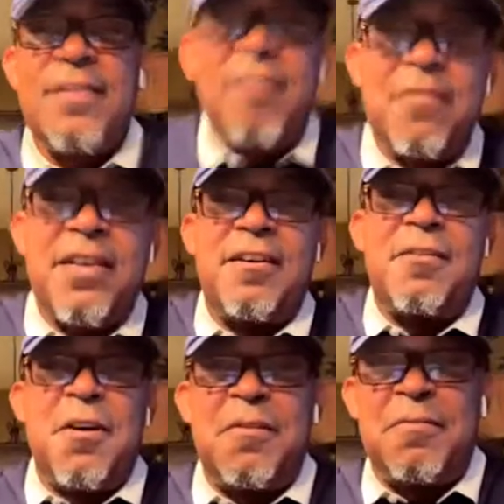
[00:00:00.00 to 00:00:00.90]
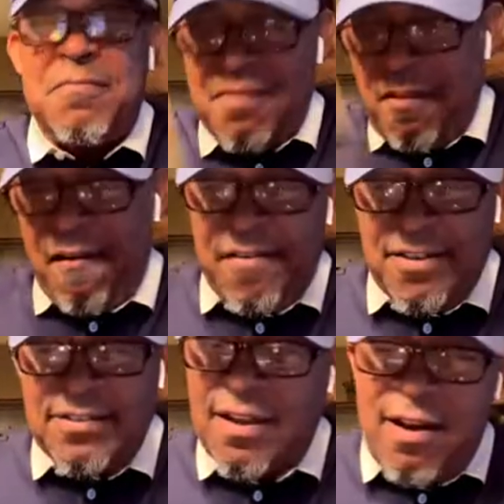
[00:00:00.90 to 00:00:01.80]
You got to put you on the spot.
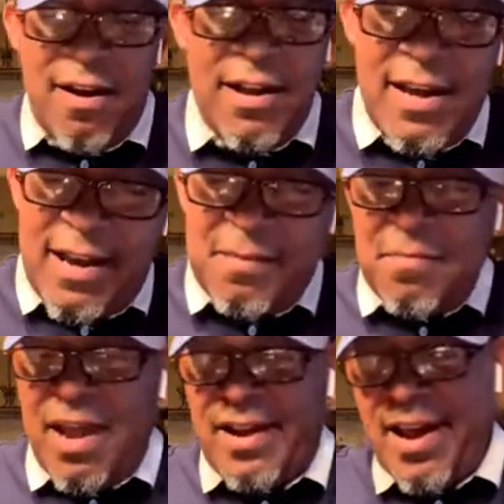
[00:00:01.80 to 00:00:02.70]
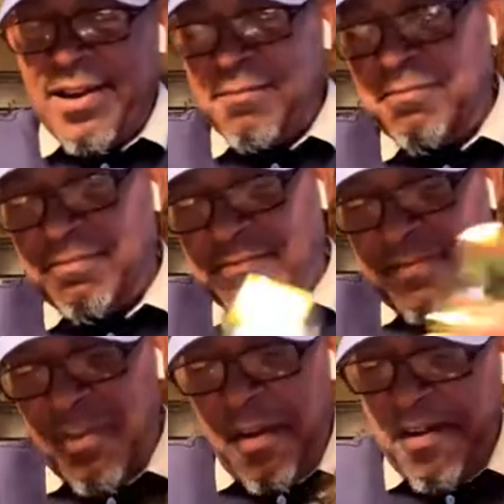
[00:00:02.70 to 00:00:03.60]
We got to put you on the spot. What are you going to do?